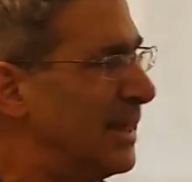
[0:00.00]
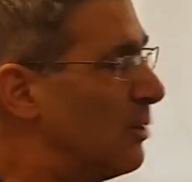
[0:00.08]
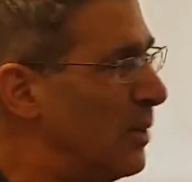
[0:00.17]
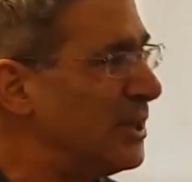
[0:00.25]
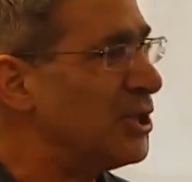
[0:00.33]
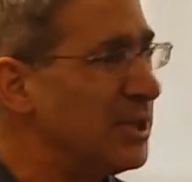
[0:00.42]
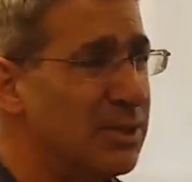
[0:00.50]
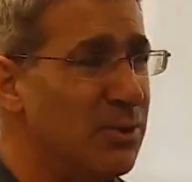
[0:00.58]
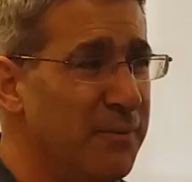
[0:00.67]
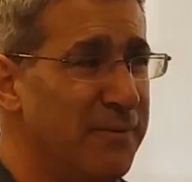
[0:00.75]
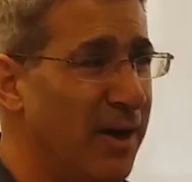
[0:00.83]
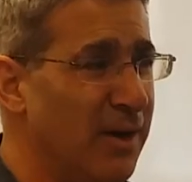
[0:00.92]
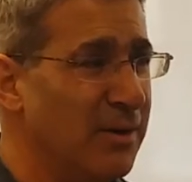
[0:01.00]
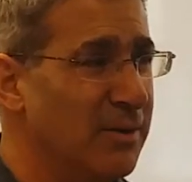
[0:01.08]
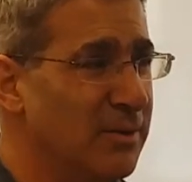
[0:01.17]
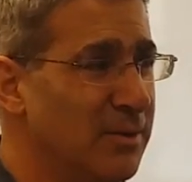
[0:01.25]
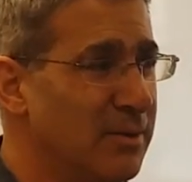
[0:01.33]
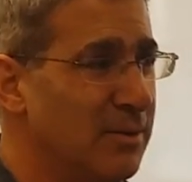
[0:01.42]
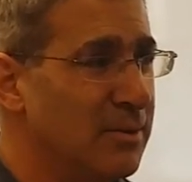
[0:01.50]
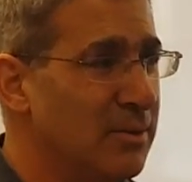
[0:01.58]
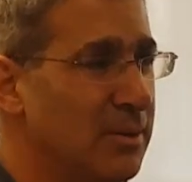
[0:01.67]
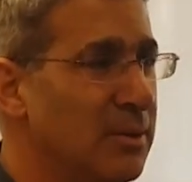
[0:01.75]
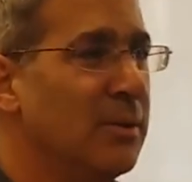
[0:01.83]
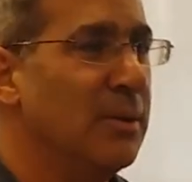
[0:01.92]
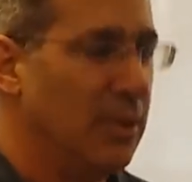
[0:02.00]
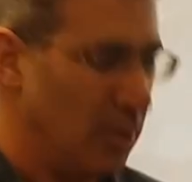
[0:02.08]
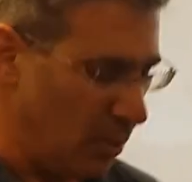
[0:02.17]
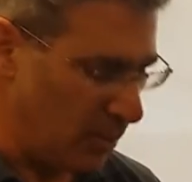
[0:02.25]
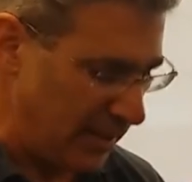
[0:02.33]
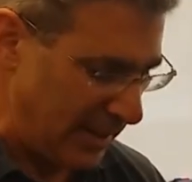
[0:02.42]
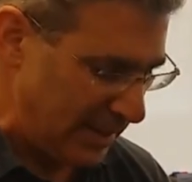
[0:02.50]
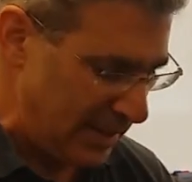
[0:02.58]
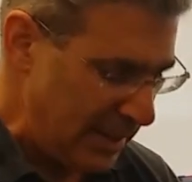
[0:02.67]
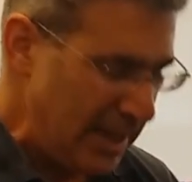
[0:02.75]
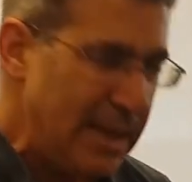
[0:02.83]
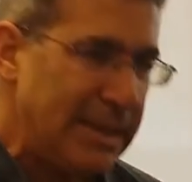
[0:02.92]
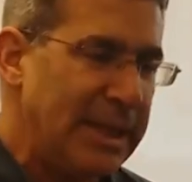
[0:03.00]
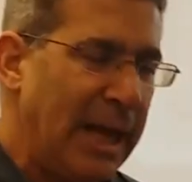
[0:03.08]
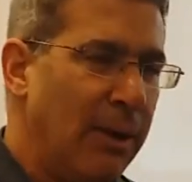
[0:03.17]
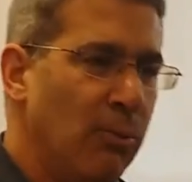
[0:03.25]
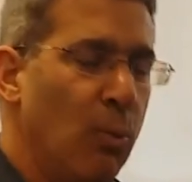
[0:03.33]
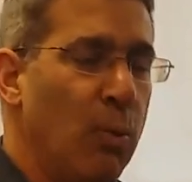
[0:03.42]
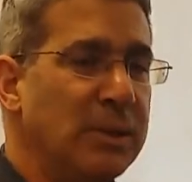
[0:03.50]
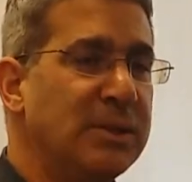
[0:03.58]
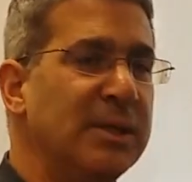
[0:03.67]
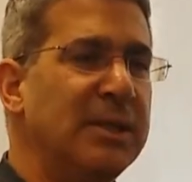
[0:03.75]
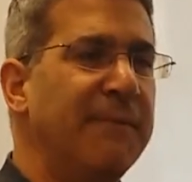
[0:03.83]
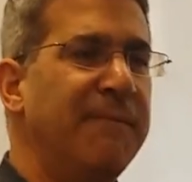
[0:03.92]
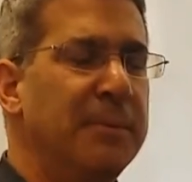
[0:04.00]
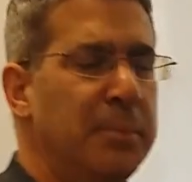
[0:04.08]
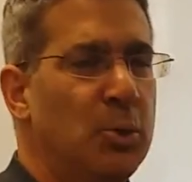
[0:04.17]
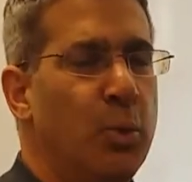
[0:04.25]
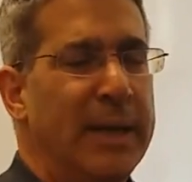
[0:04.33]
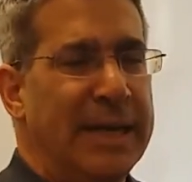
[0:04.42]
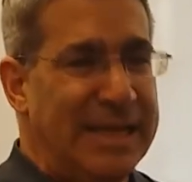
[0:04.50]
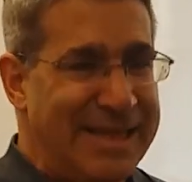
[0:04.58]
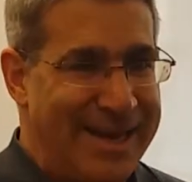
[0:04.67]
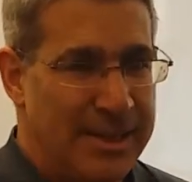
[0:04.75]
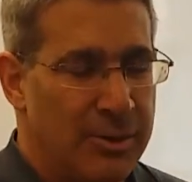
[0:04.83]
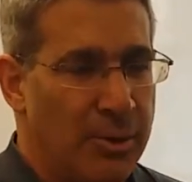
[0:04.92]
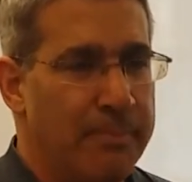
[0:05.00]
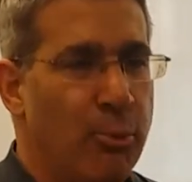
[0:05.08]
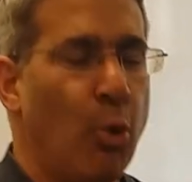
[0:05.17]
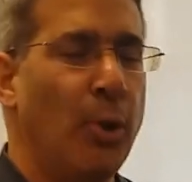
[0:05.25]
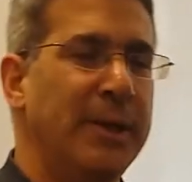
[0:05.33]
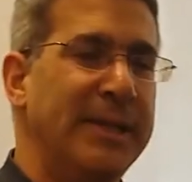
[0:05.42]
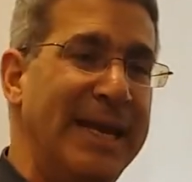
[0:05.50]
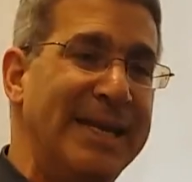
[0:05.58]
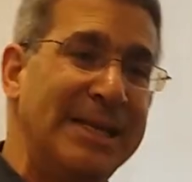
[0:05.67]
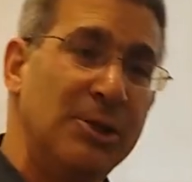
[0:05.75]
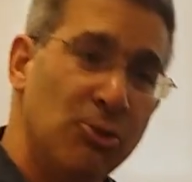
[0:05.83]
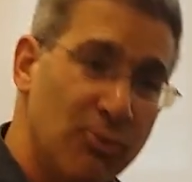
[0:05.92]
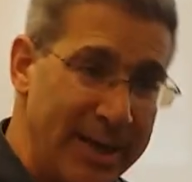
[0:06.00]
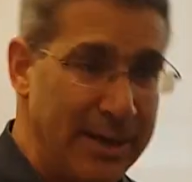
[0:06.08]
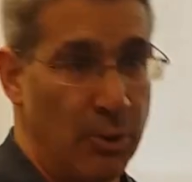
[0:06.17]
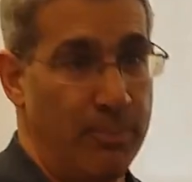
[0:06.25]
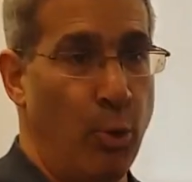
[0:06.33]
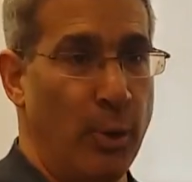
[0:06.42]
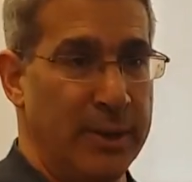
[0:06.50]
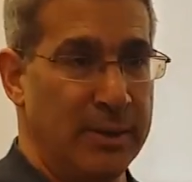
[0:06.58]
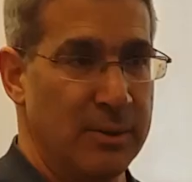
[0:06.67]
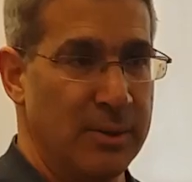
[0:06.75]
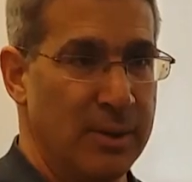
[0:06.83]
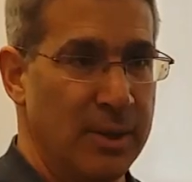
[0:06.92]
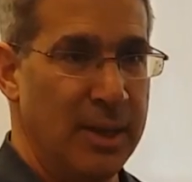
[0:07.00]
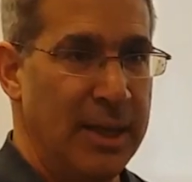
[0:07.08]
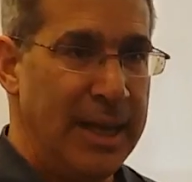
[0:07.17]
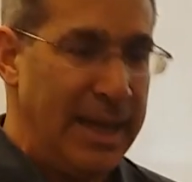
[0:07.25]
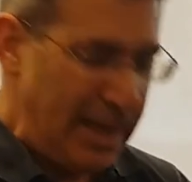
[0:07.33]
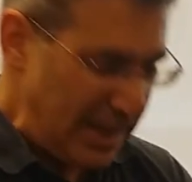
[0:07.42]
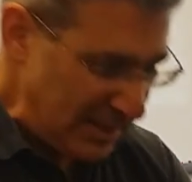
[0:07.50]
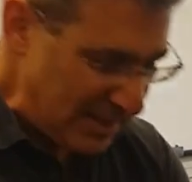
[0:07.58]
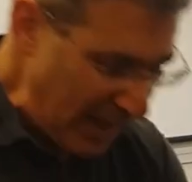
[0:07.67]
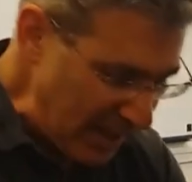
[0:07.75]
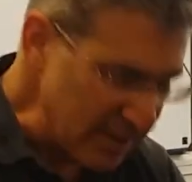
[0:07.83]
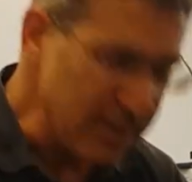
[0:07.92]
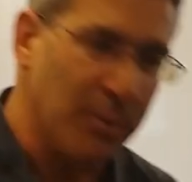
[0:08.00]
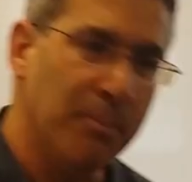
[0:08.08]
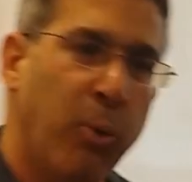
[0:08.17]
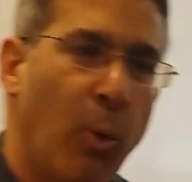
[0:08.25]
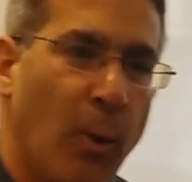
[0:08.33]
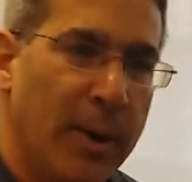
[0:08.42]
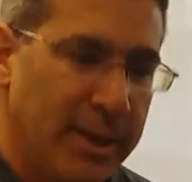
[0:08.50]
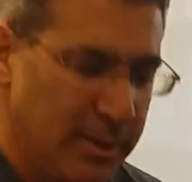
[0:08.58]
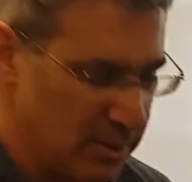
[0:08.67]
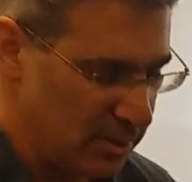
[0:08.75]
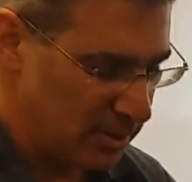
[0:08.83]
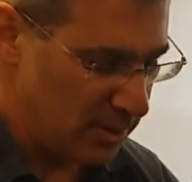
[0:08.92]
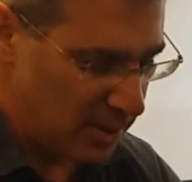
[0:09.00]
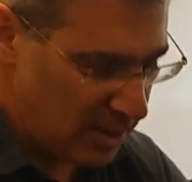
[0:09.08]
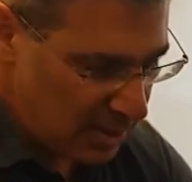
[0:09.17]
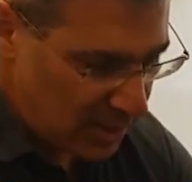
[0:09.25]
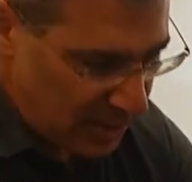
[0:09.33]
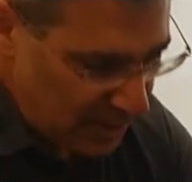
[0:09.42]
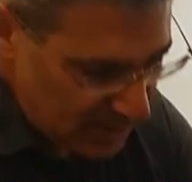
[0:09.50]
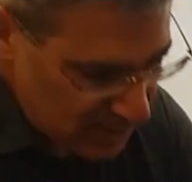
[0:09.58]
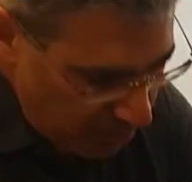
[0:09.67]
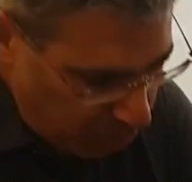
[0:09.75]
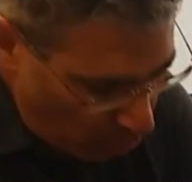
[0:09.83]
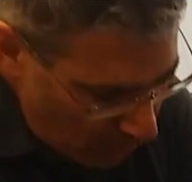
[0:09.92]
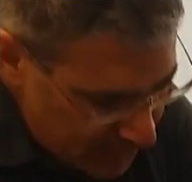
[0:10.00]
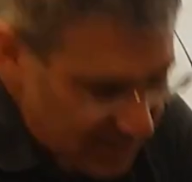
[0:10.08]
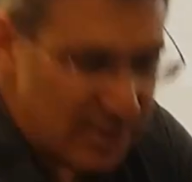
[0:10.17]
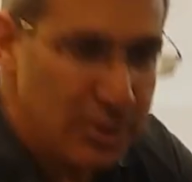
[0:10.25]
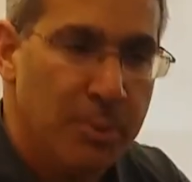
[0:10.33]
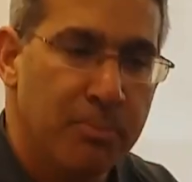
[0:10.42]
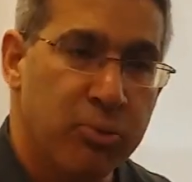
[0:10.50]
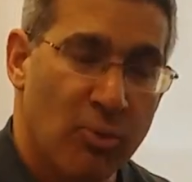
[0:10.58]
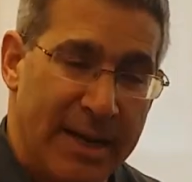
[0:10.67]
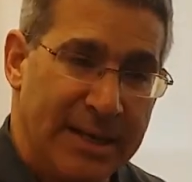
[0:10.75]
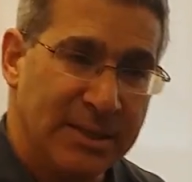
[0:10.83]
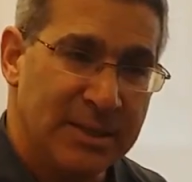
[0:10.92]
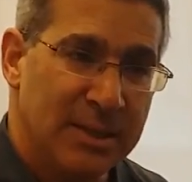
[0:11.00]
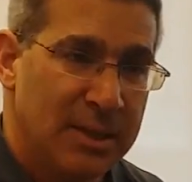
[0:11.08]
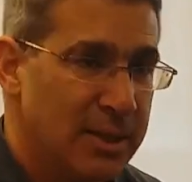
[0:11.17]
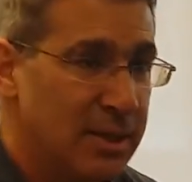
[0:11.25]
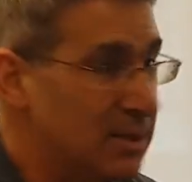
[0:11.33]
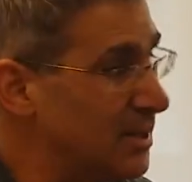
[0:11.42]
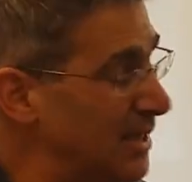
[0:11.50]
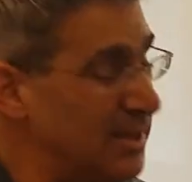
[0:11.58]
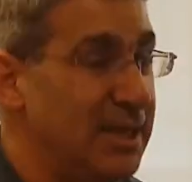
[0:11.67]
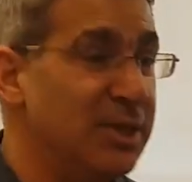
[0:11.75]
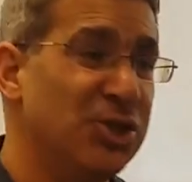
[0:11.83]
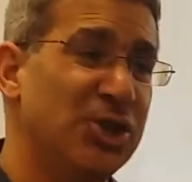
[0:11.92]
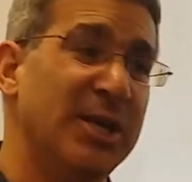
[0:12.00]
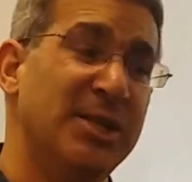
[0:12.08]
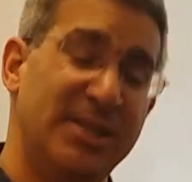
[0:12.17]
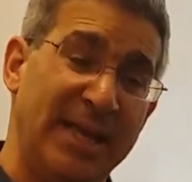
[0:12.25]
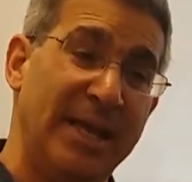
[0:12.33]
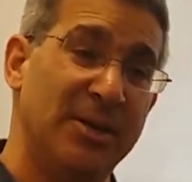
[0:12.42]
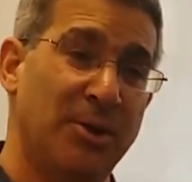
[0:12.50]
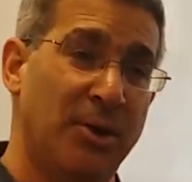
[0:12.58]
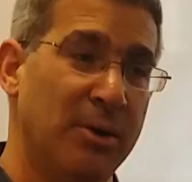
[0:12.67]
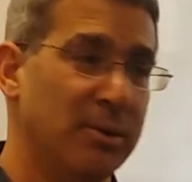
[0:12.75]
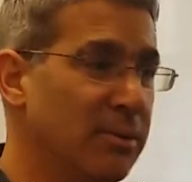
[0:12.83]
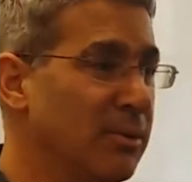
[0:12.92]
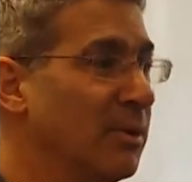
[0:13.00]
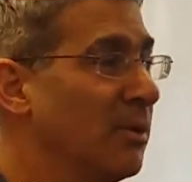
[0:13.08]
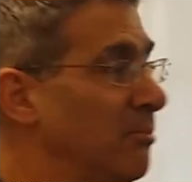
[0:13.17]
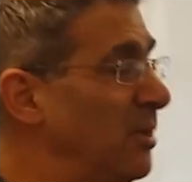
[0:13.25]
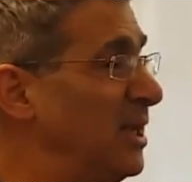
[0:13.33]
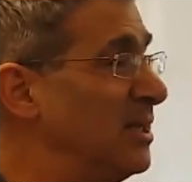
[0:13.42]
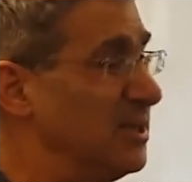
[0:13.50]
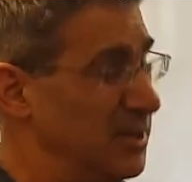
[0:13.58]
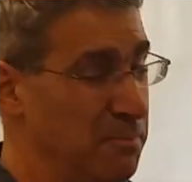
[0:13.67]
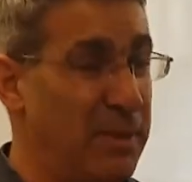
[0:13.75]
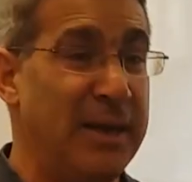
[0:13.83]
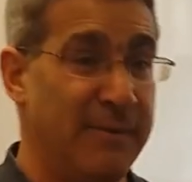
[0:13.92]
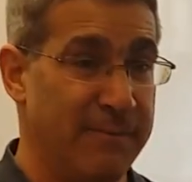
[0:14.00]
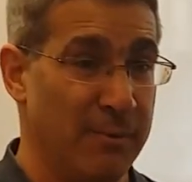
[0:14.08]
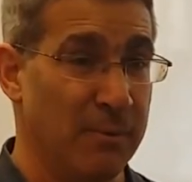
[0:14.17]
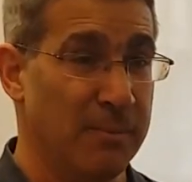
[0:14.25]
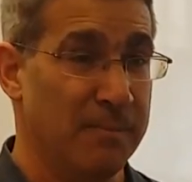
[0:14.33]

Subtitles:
Questions so far? Okay. Now, what's the difference between a tender point and a trigger point? Tender point is a point that you press that is just tender. means painful.